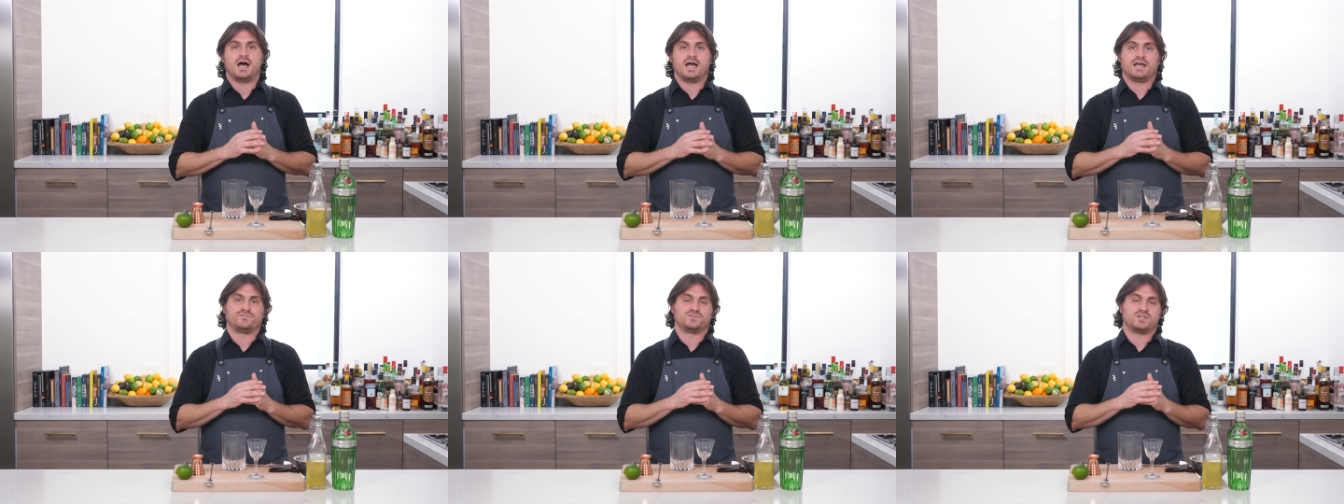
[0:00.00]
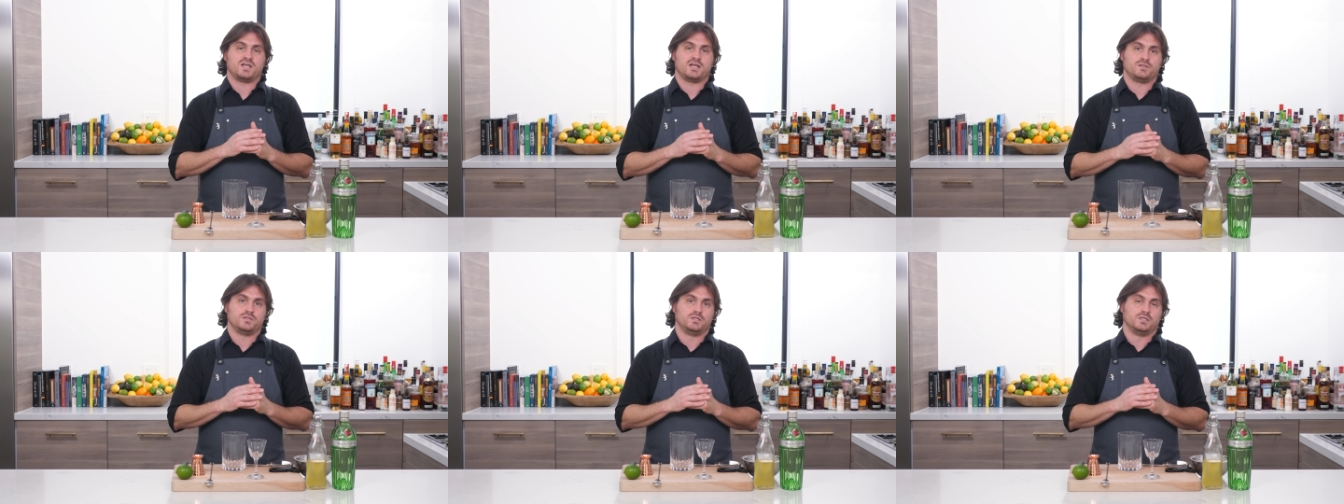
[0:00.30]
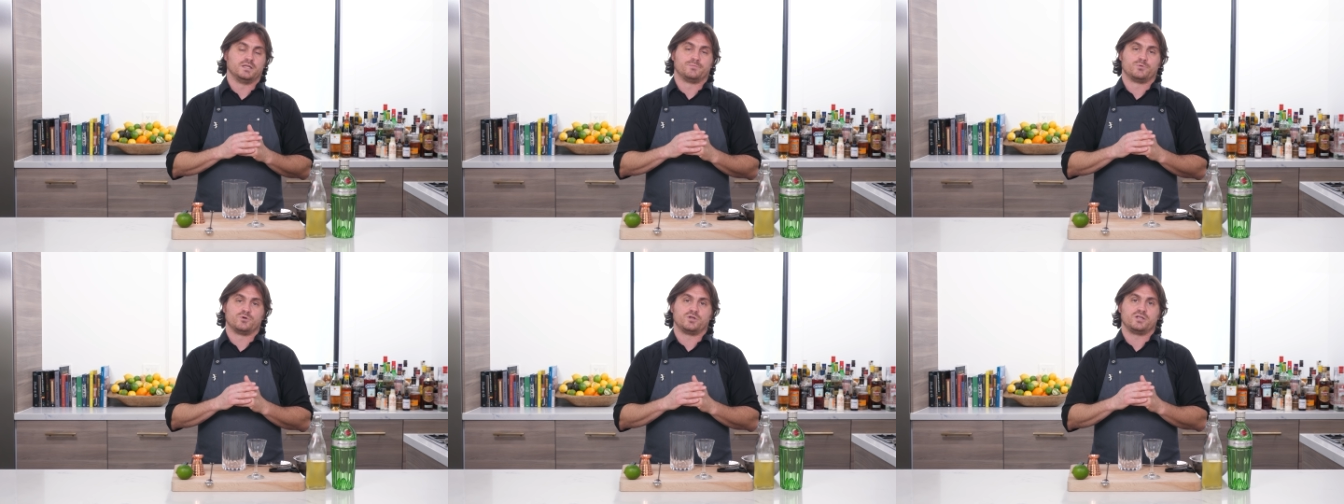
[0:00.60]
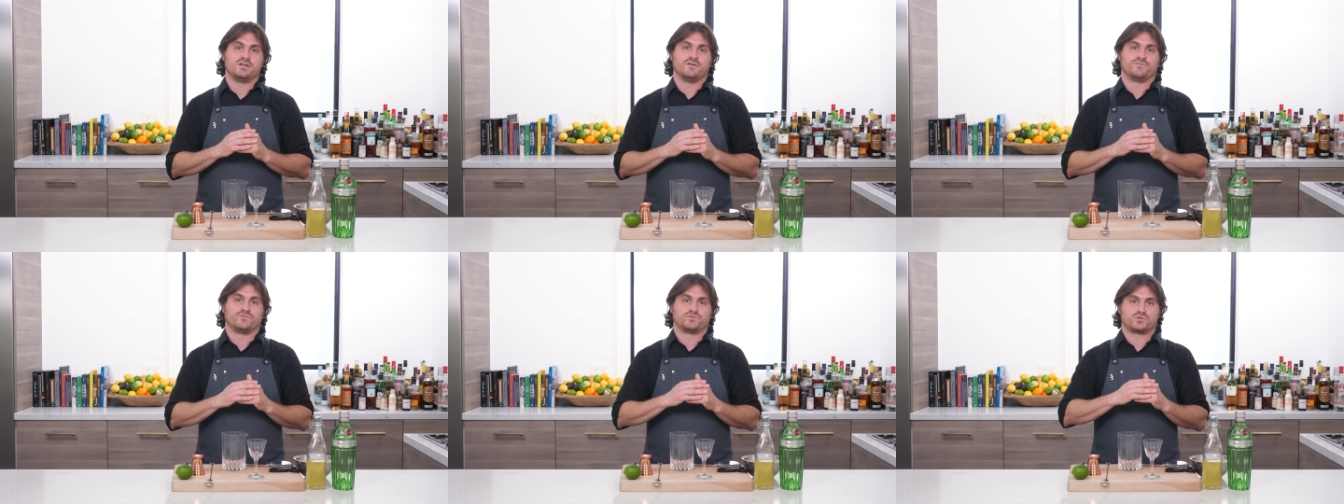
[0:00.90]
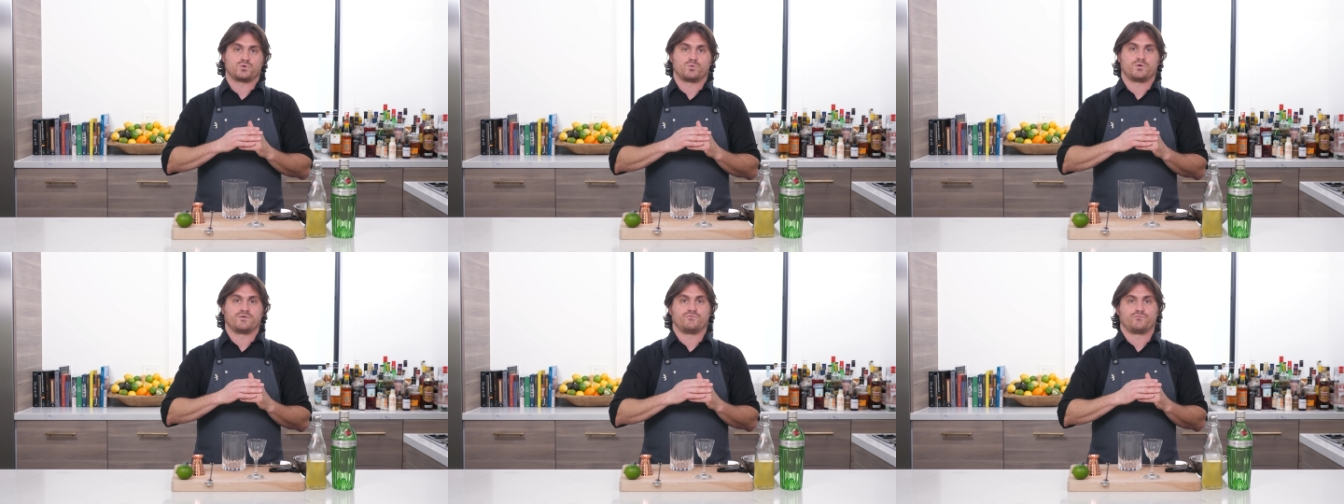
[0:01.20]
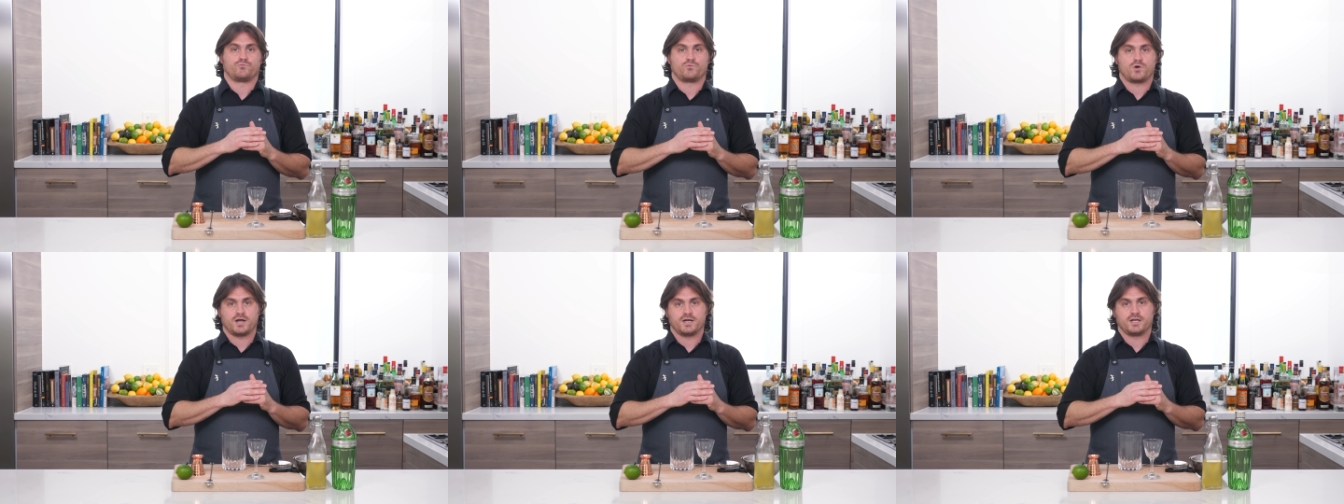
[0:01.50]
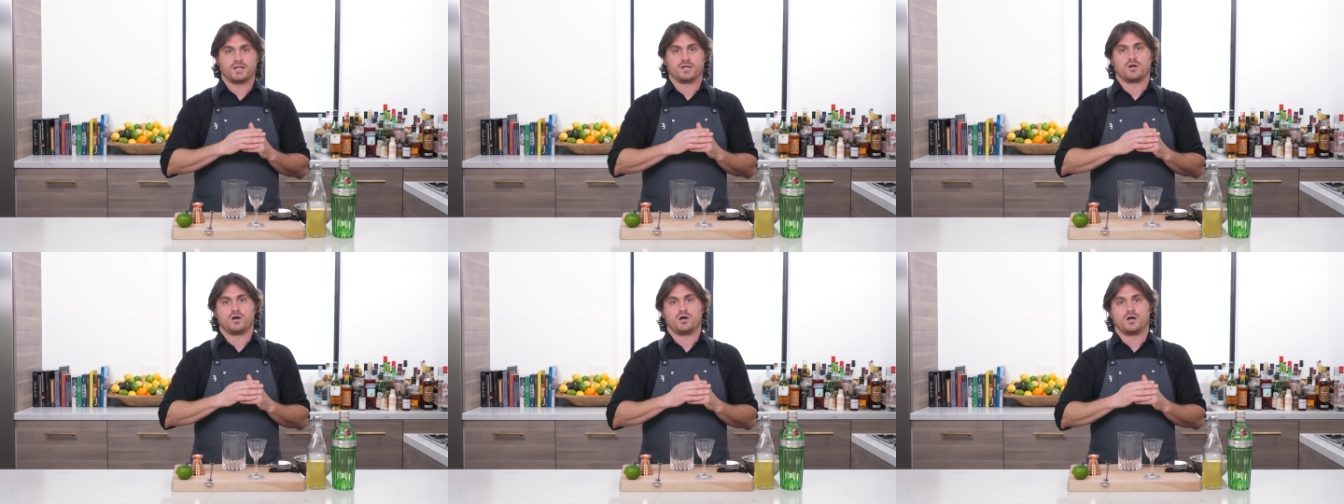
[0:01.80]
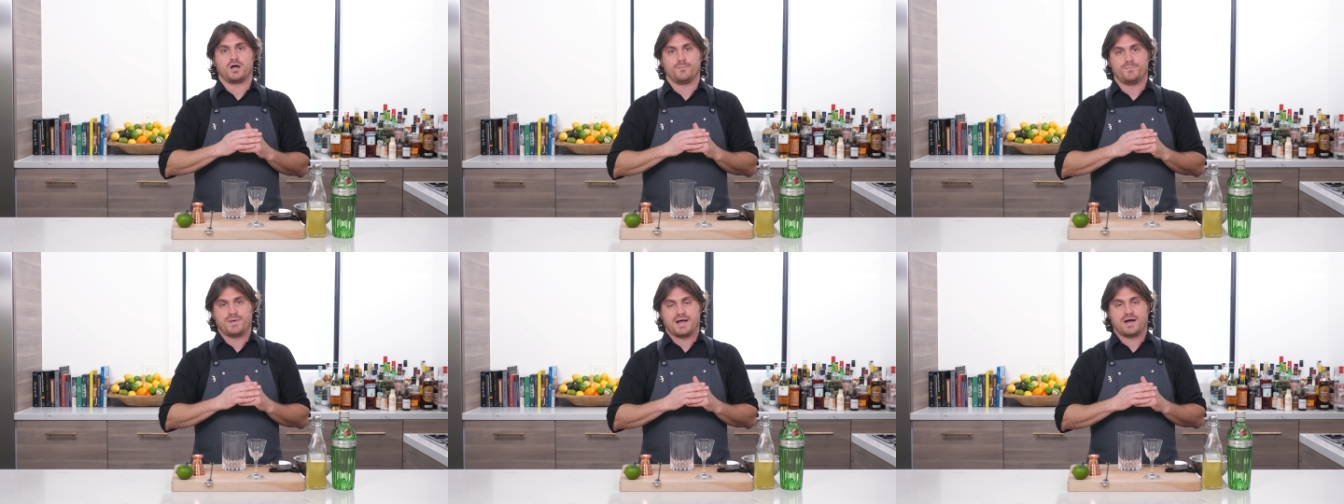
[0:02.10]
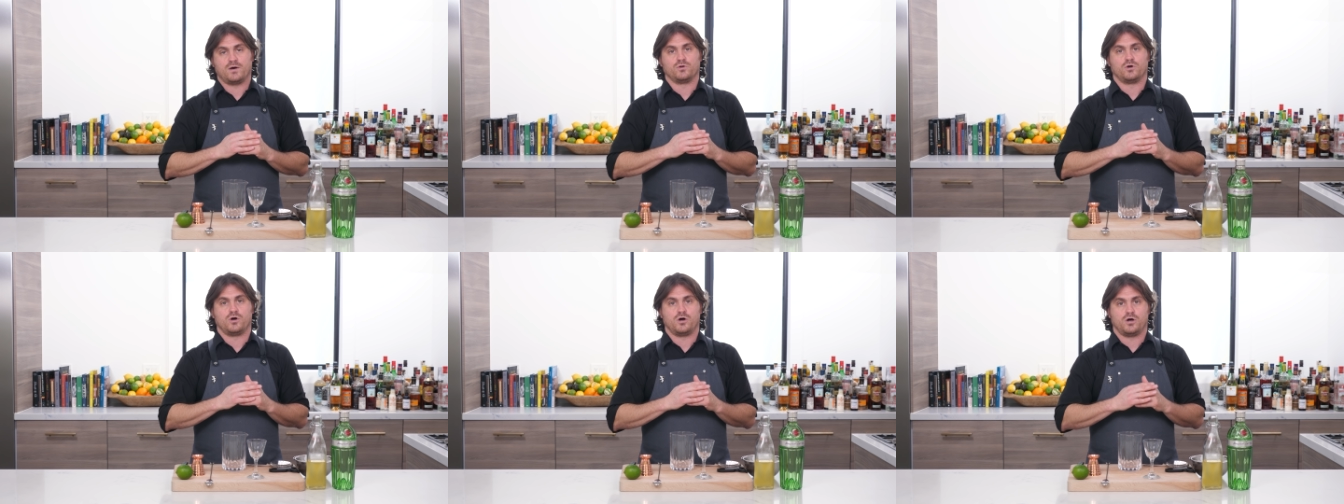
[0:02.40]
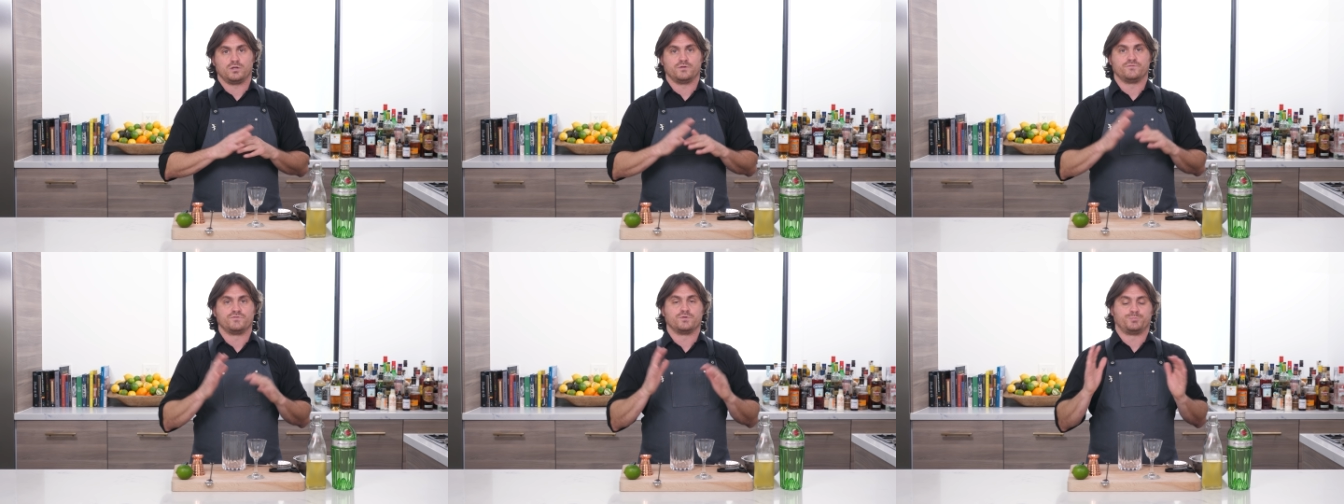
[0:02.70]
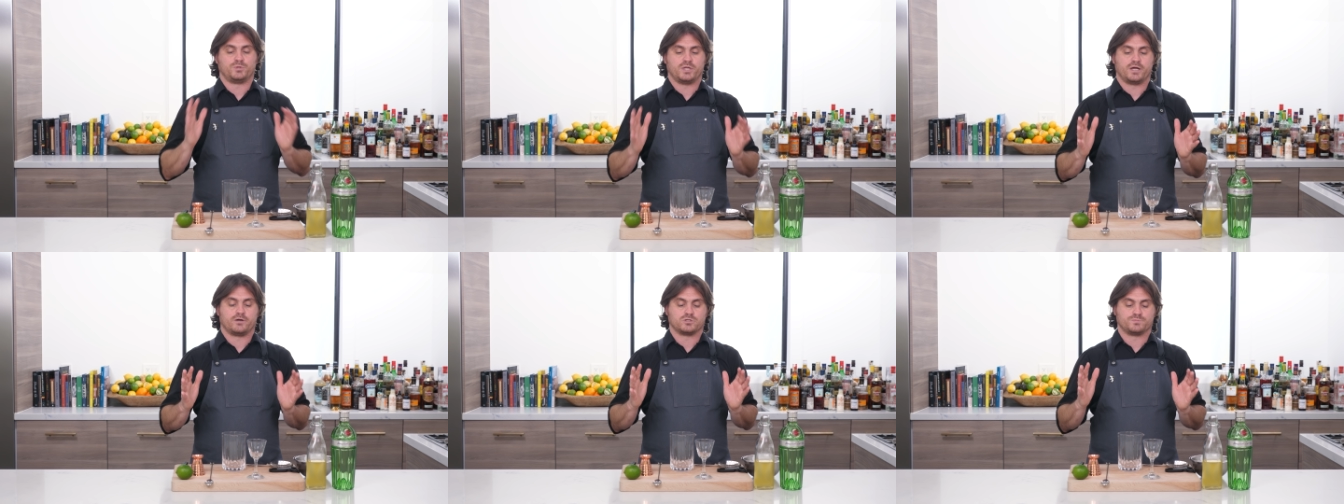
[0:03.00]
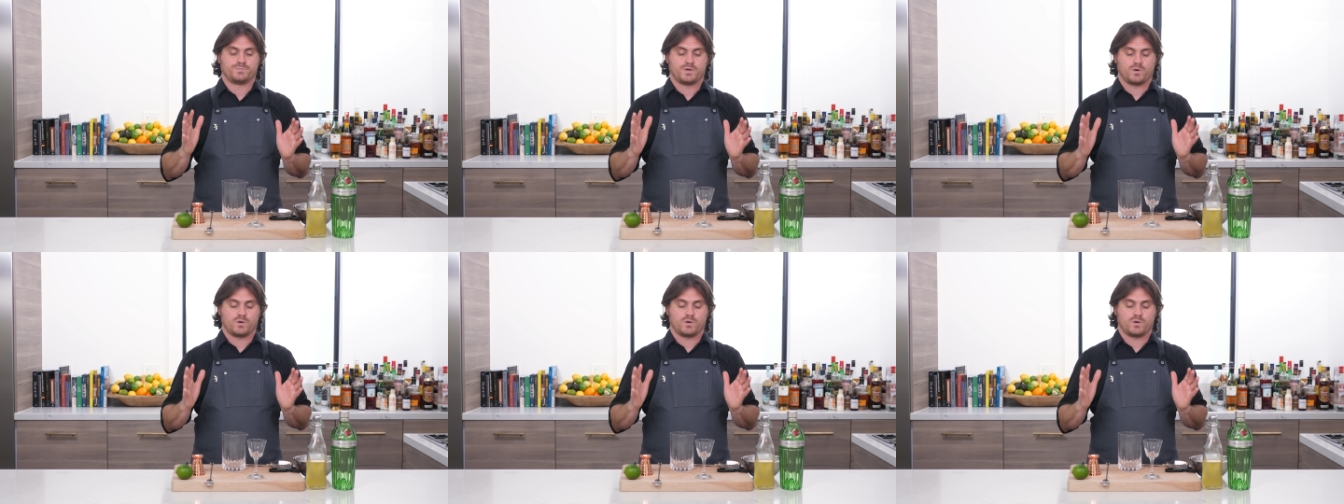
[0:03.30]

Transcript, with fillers: I have taken the liberty of sort of writing about all of the players,